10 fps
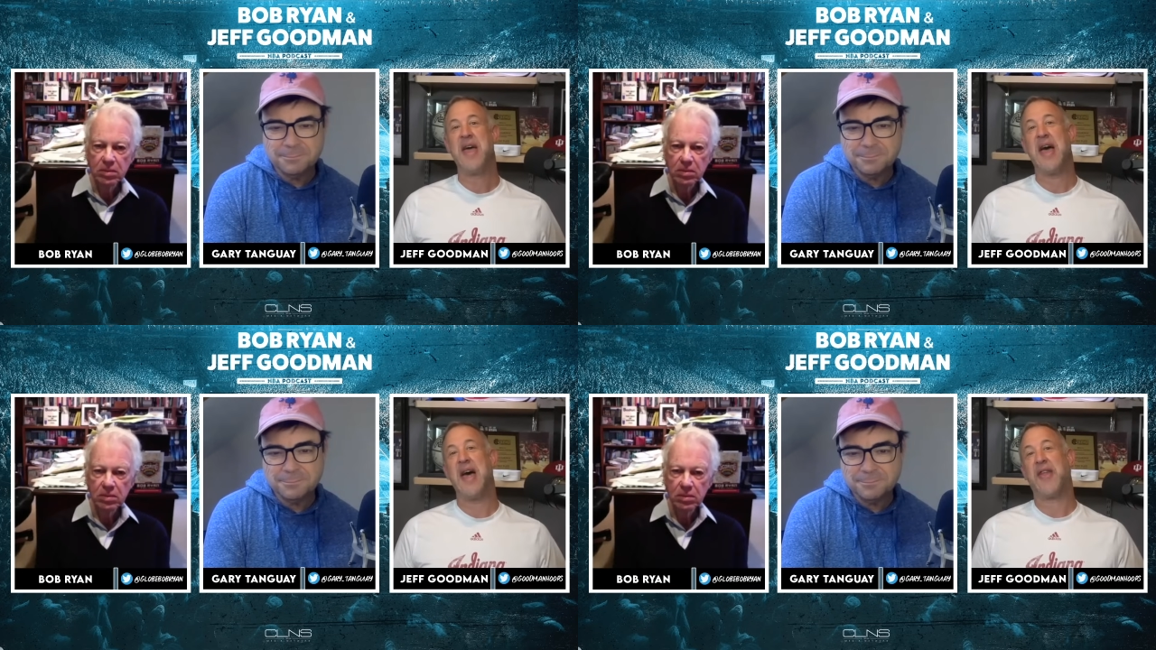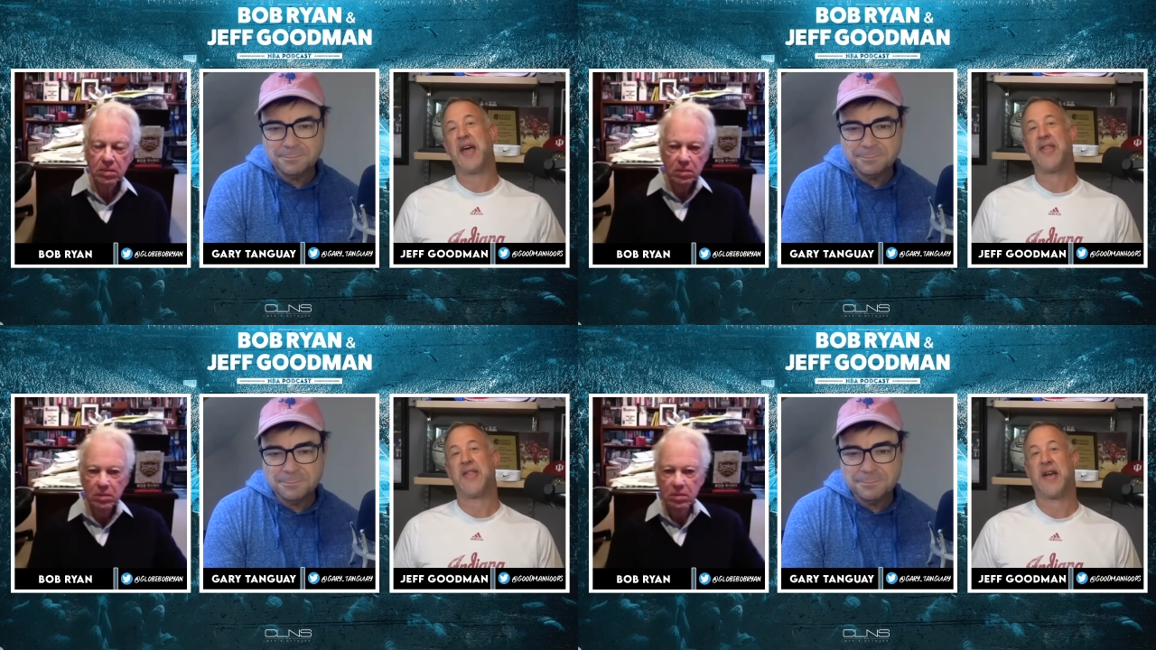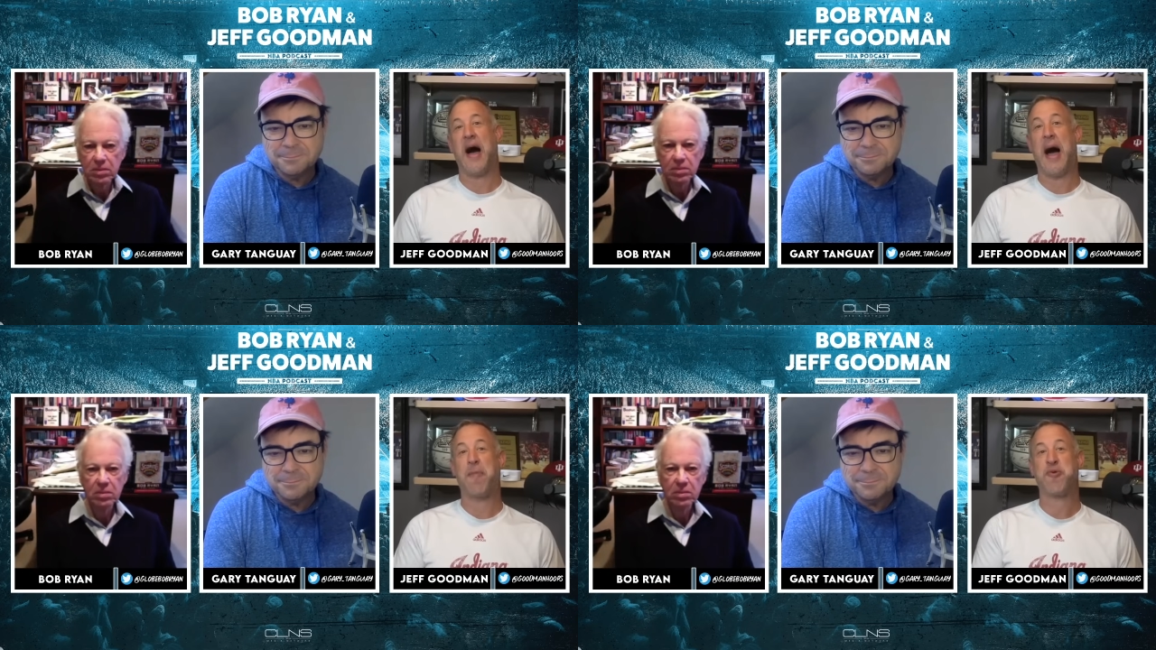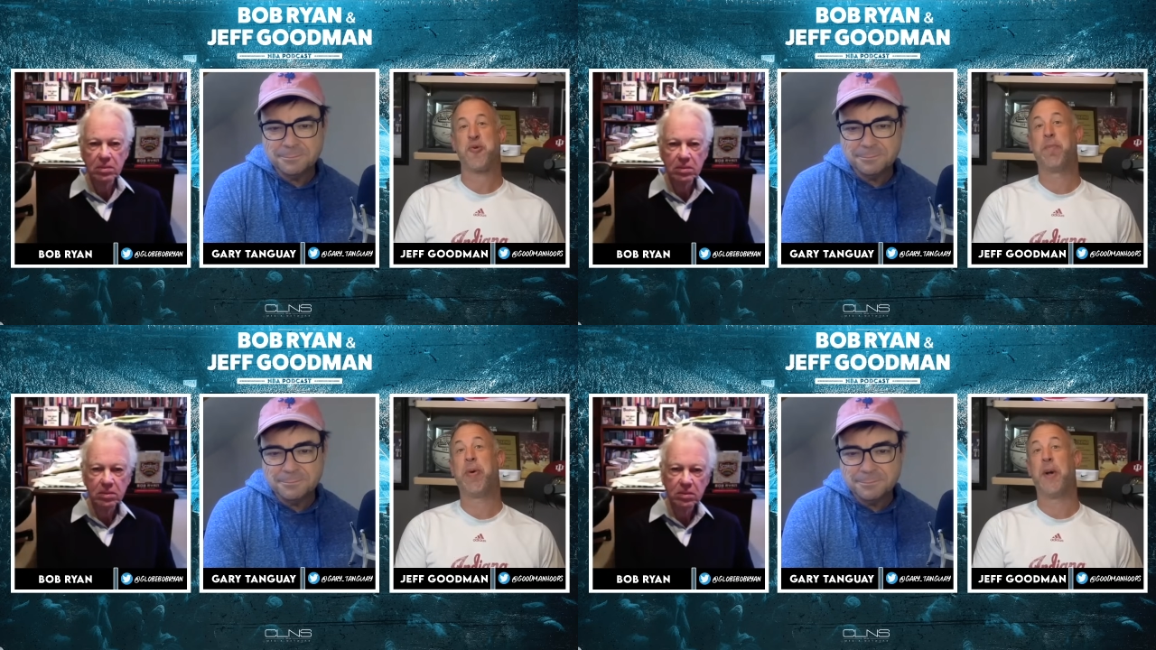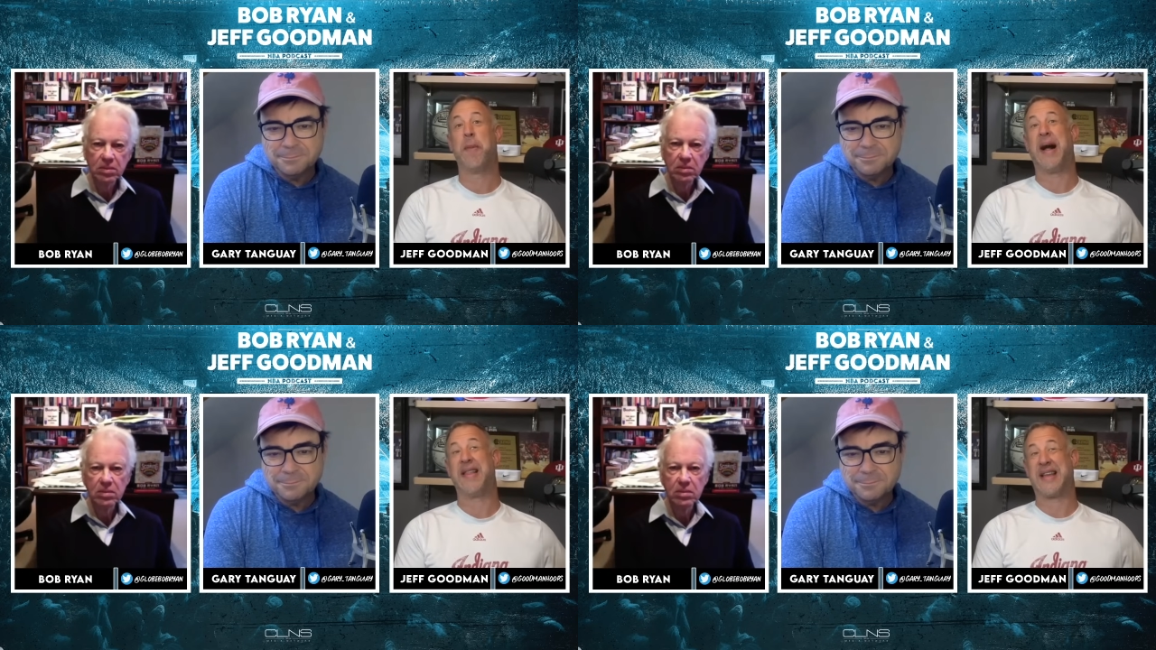Speaker 1: And the, the cops would pull him
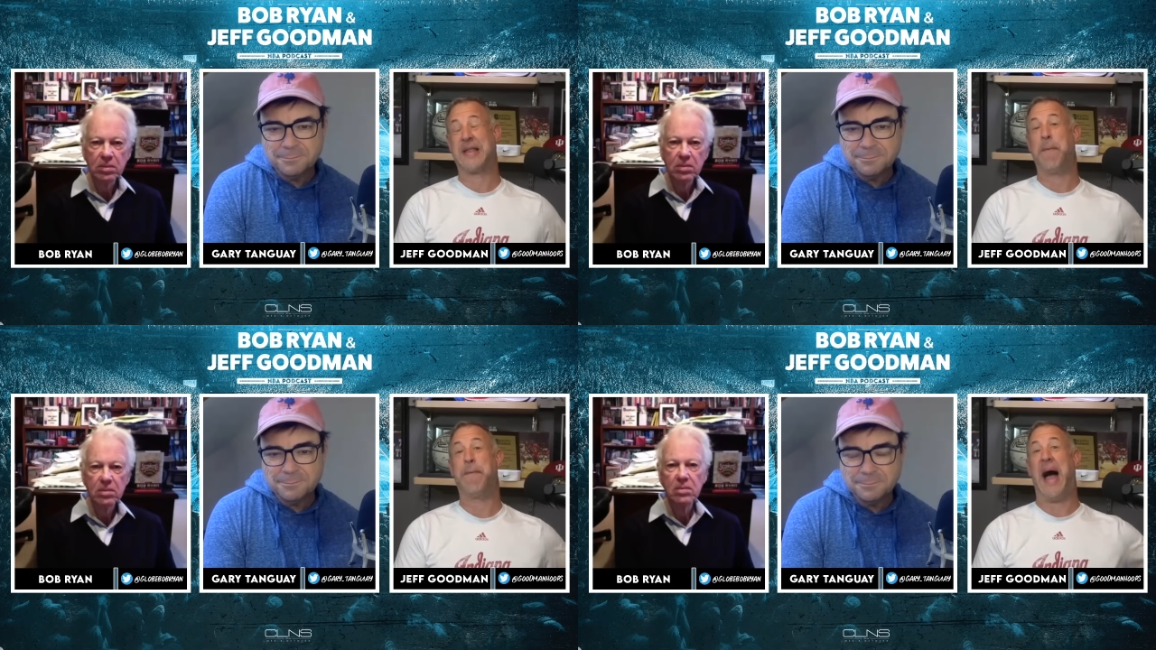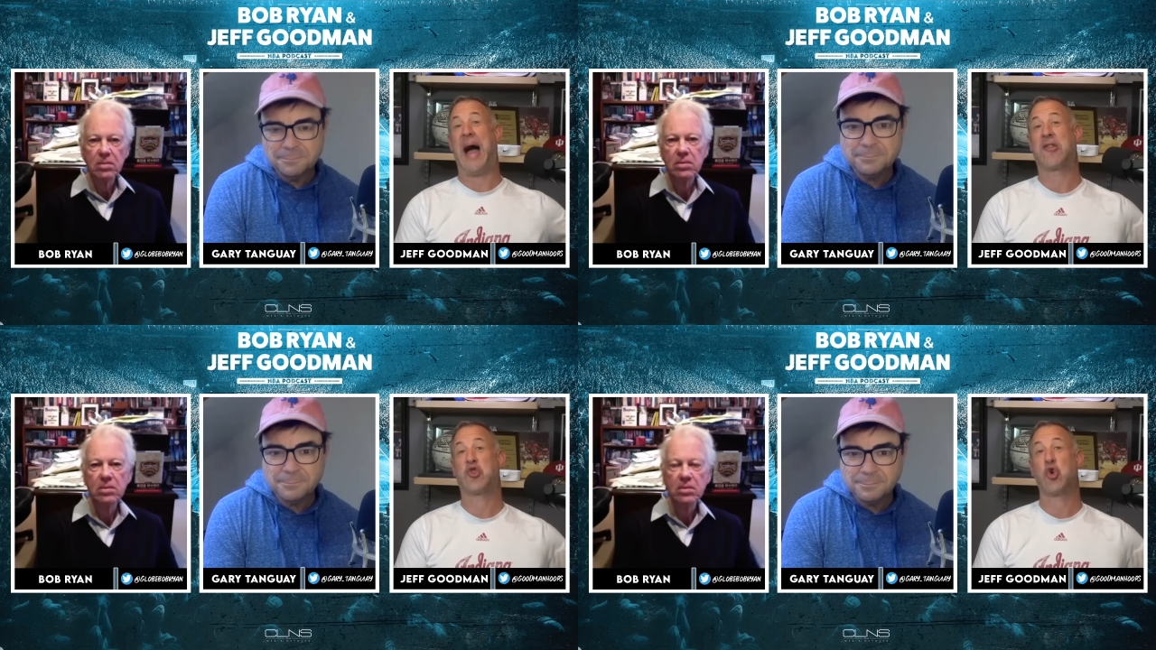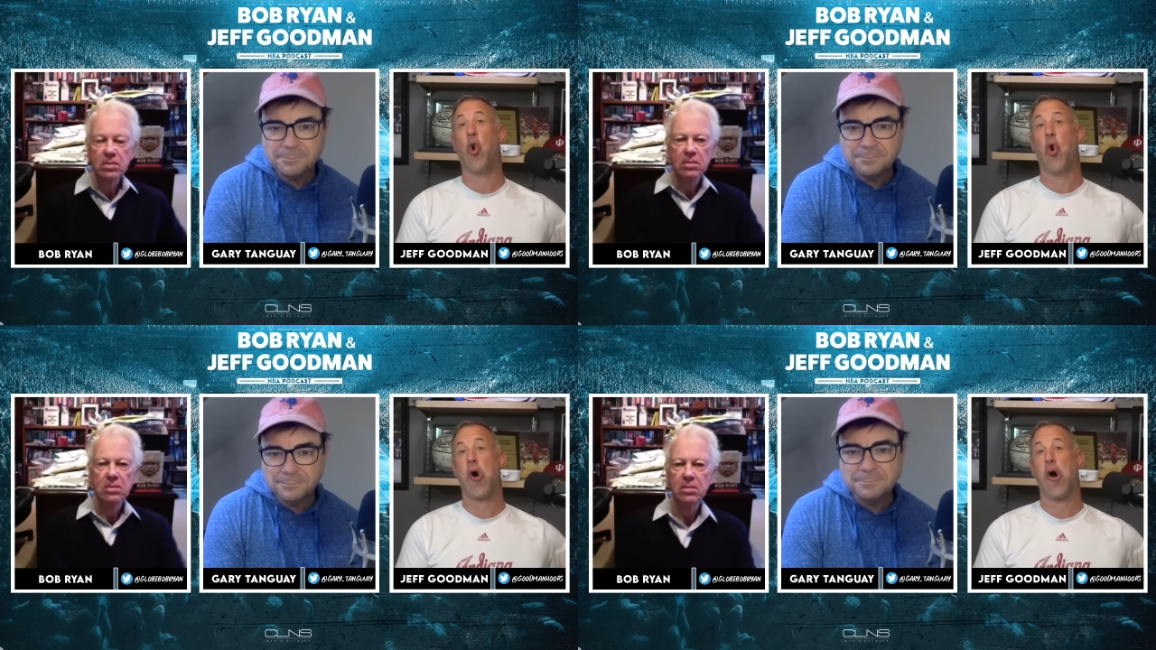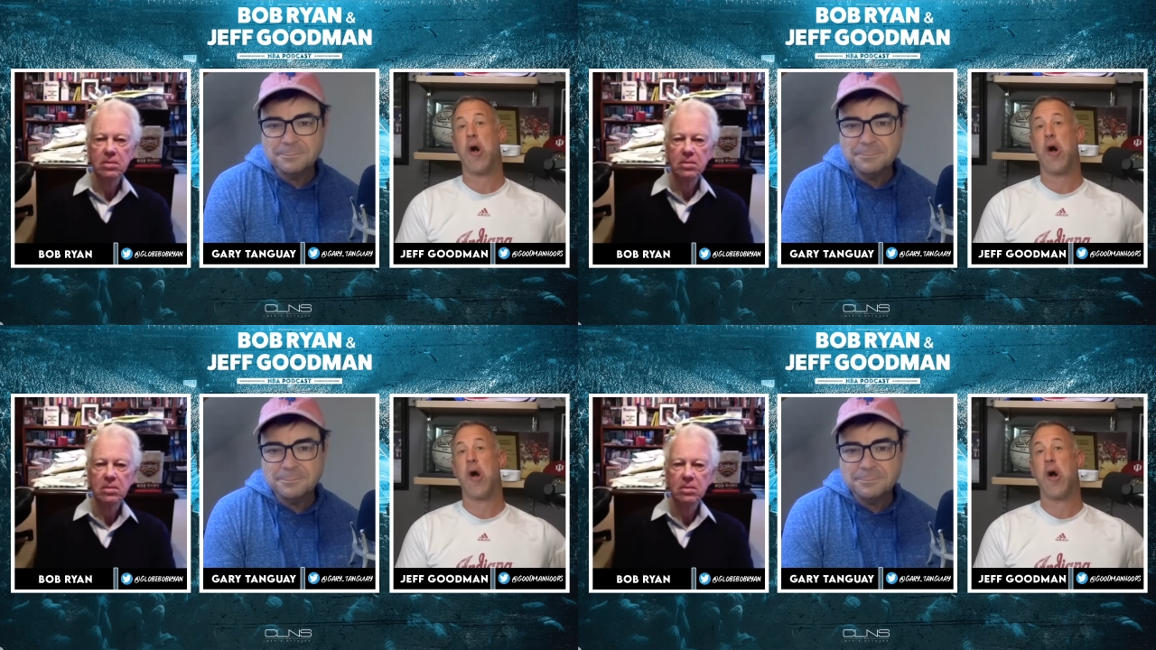out like the back door.